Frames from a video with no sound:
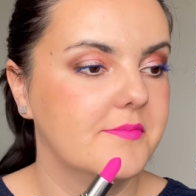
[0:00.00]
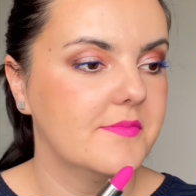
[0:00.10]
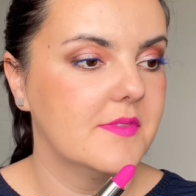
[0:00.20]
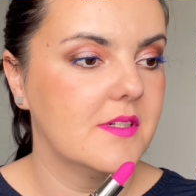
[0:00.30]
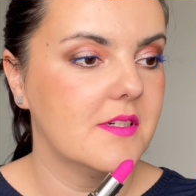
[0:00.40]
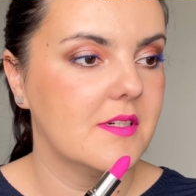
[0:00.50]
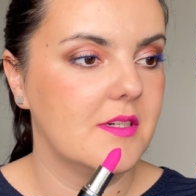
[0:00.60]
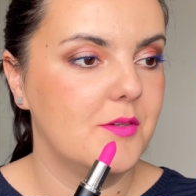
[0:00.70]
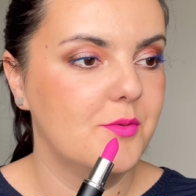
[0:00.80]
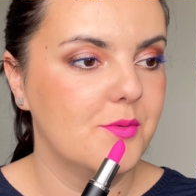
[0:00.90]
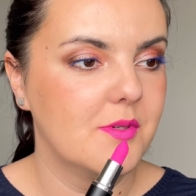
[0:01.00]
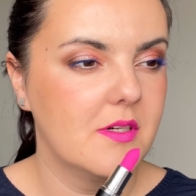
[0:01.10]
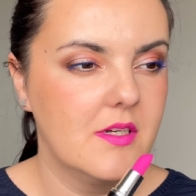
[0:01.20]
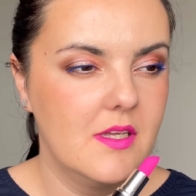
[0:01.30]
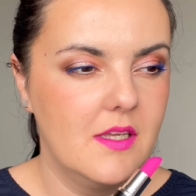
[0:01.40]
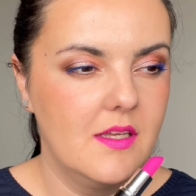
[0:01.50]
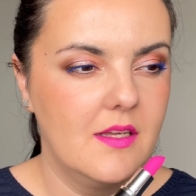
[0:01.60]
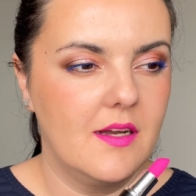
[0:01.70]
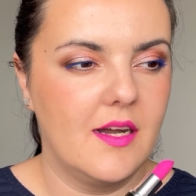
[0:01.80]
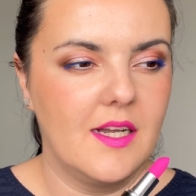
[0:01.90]
look.
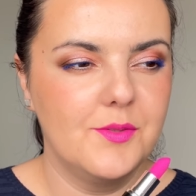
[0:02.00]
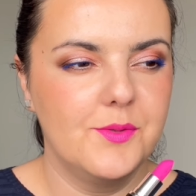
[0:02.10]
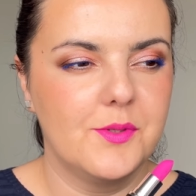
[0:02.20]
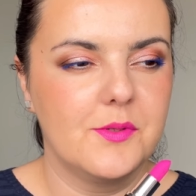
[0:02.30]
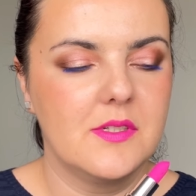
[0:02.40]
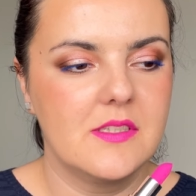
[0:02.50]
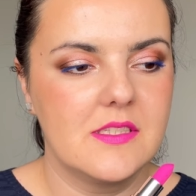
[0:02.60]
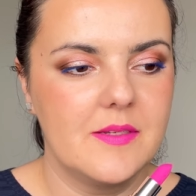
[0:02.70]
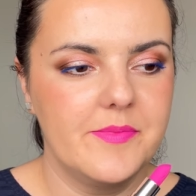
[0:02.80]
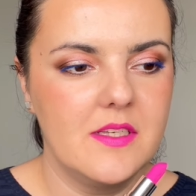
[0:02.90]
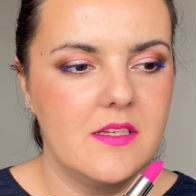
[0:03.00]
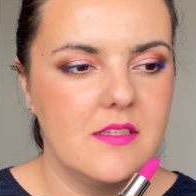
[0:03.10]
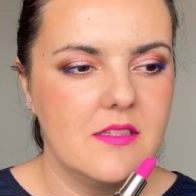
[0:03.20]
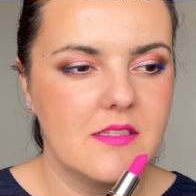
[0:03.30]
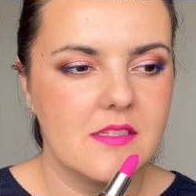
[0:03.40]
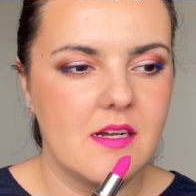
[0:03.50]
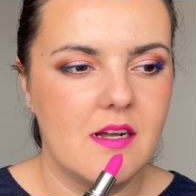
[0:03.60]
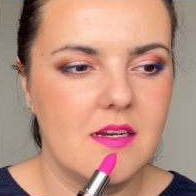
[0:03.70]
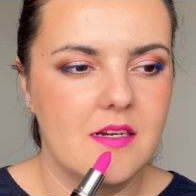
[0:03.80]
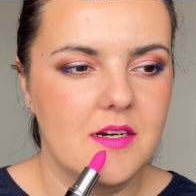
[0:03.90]
I don't know, it's something in this
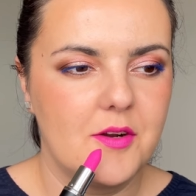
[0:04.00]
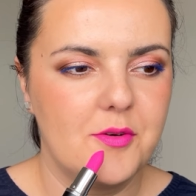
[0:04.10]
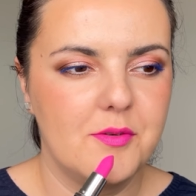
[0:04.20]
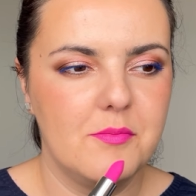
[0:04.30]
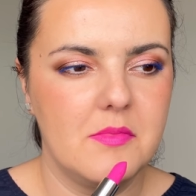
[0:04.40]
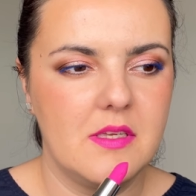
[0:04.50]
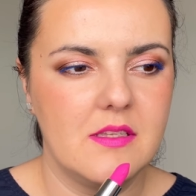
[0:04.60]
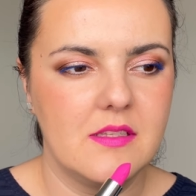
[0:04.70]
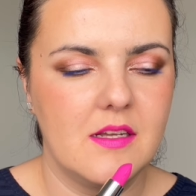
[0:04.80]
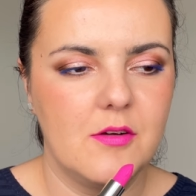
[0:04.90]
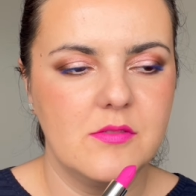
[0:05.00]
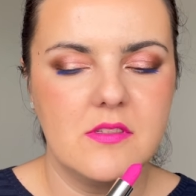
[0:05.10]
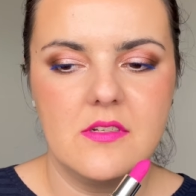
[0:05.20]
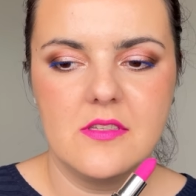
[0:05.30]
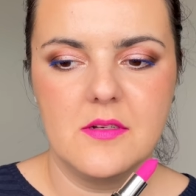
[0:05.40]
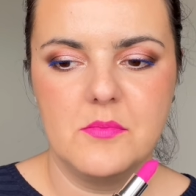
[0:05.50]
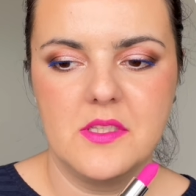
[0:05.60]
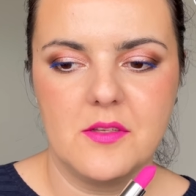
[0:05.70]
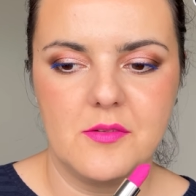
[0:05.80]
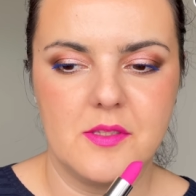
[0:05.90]
color on me. It goes a little
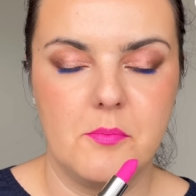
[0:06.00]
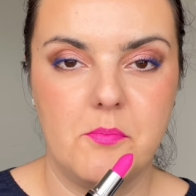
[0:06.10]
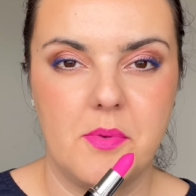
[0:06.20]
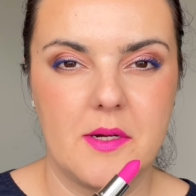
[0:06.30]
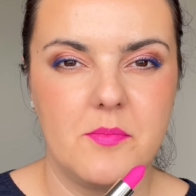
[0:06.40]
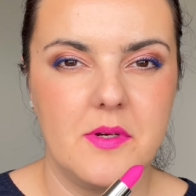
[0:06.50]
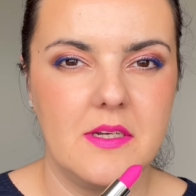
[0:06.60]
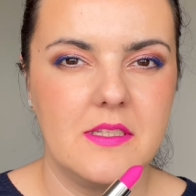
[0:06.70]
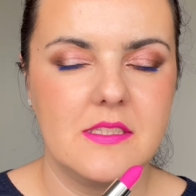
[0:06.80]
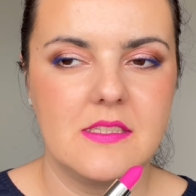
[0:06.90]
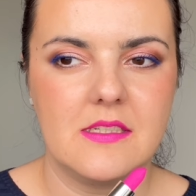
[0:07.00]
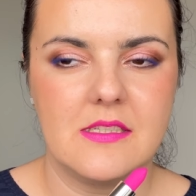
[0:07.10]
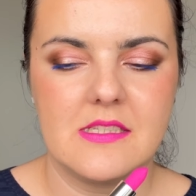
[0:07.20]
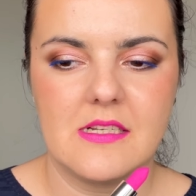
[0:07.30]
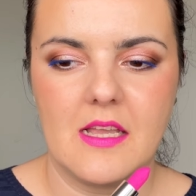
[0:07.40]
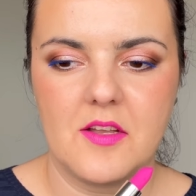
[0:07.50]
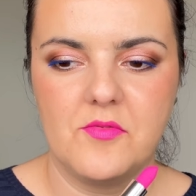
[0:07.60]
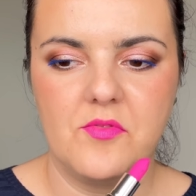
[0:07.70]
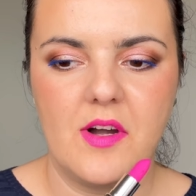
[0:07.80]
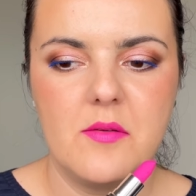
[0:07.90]
bit on the purplish. It's like
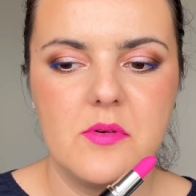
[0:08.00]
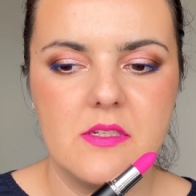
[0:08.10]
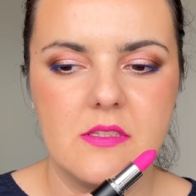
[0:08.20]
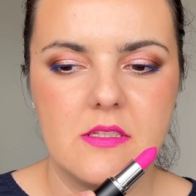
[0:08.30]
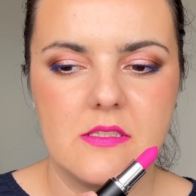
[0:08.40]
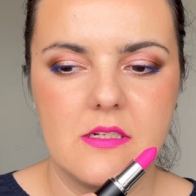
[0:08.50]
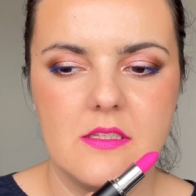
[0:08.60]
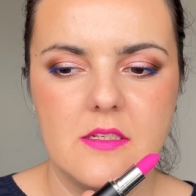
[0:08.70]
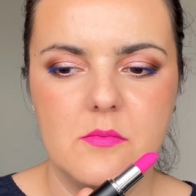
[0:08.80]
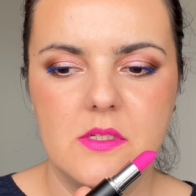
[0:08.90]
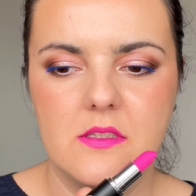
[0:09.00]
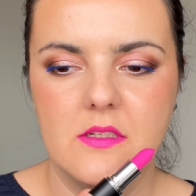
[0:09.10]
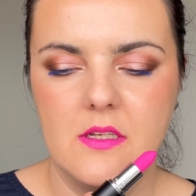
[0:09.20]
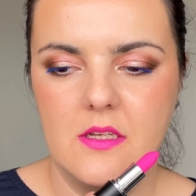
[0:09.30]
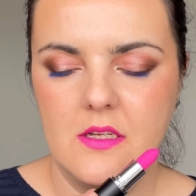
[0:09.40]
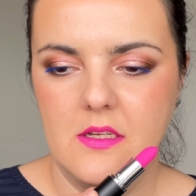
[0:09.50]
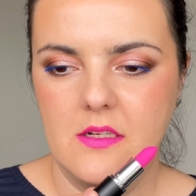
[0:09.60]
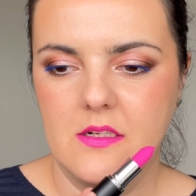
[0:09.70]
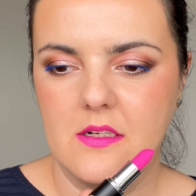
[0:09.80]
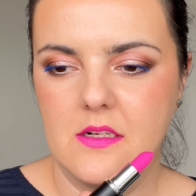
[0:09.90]
vibrant. It's a little bit
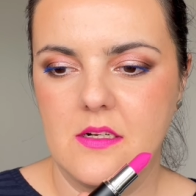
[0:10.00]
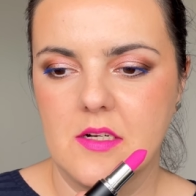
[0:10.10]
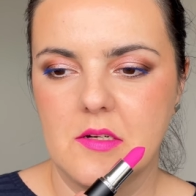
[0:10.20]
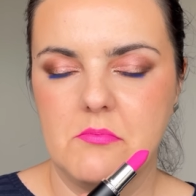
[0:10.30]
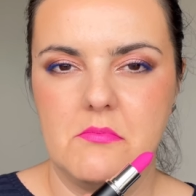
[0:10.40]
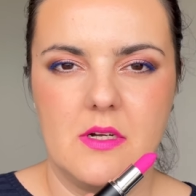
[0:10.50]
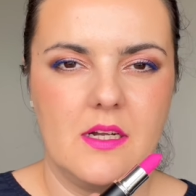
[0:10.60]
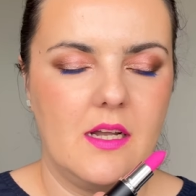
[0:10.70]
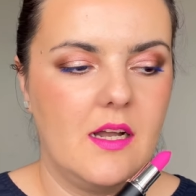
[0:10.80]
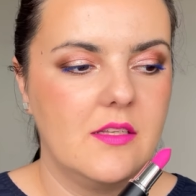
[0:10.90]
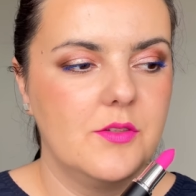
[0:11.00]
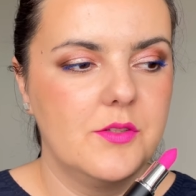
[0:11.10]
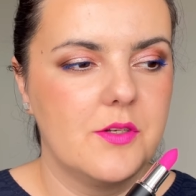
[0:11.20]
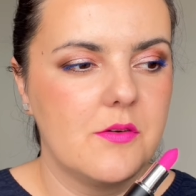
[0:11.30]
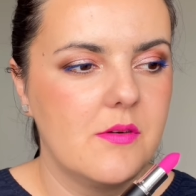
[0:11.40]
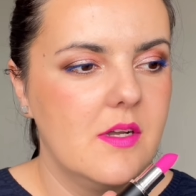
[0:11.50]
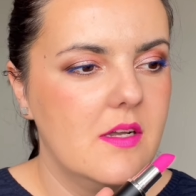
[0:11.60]
I don't know,